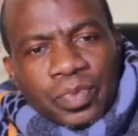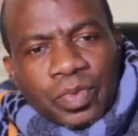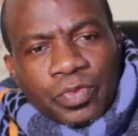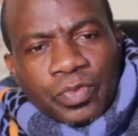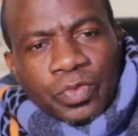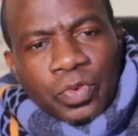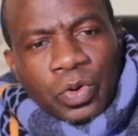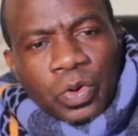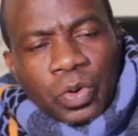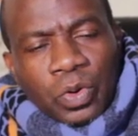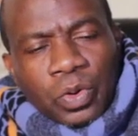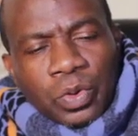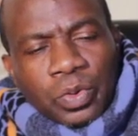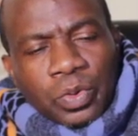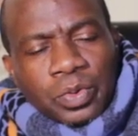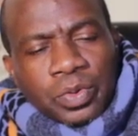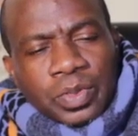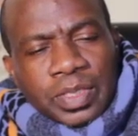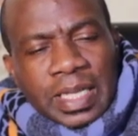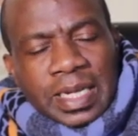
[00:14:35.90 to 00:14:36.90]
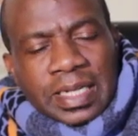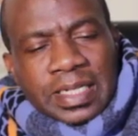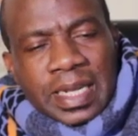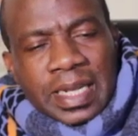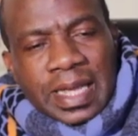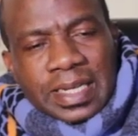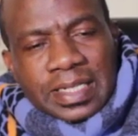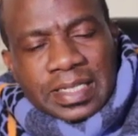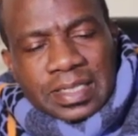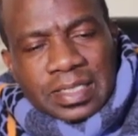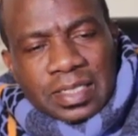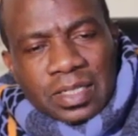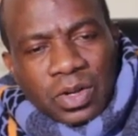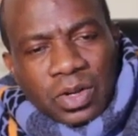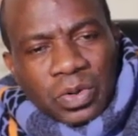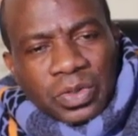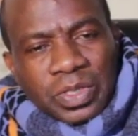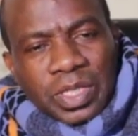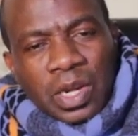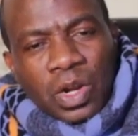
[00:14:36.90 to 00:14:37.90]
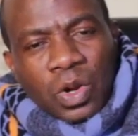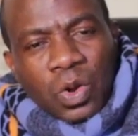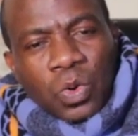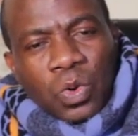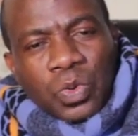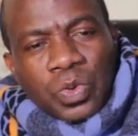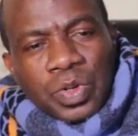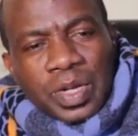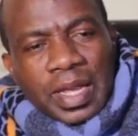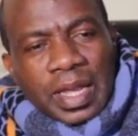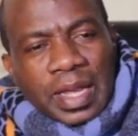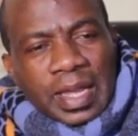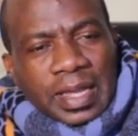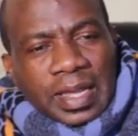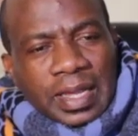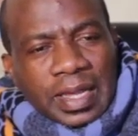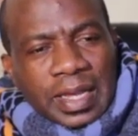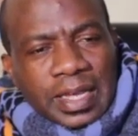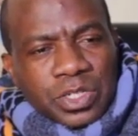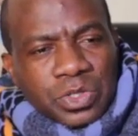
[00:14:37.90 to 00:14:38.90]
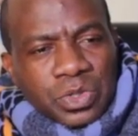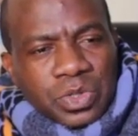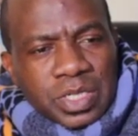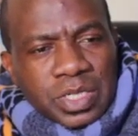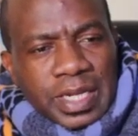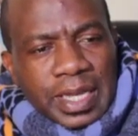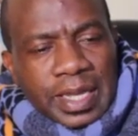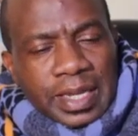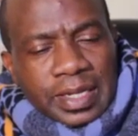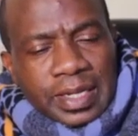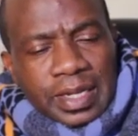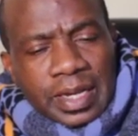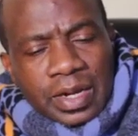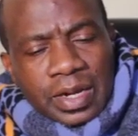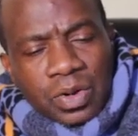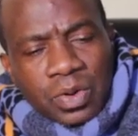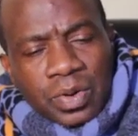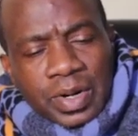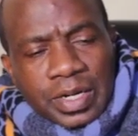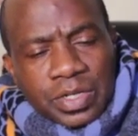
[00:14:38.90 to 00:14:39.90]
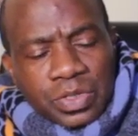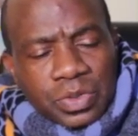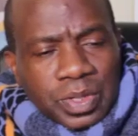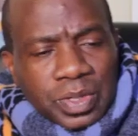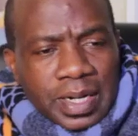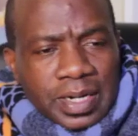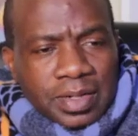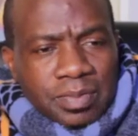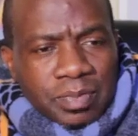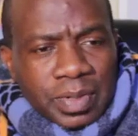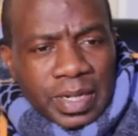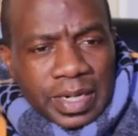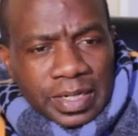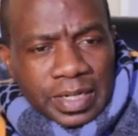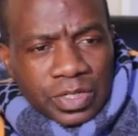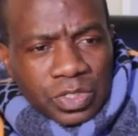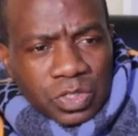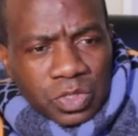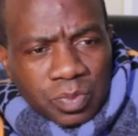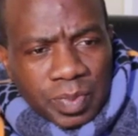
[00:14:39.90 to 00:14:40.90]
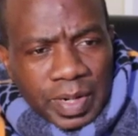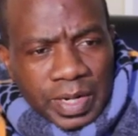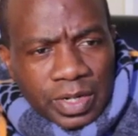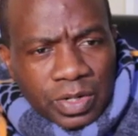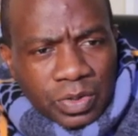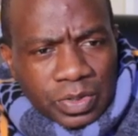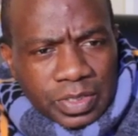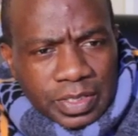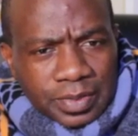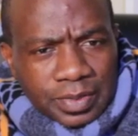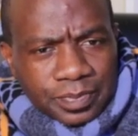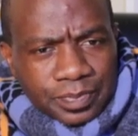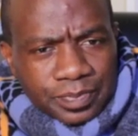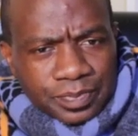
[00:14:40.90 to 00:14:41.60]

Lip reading: for the debt or the loan he had to take in order to get married to my daughter.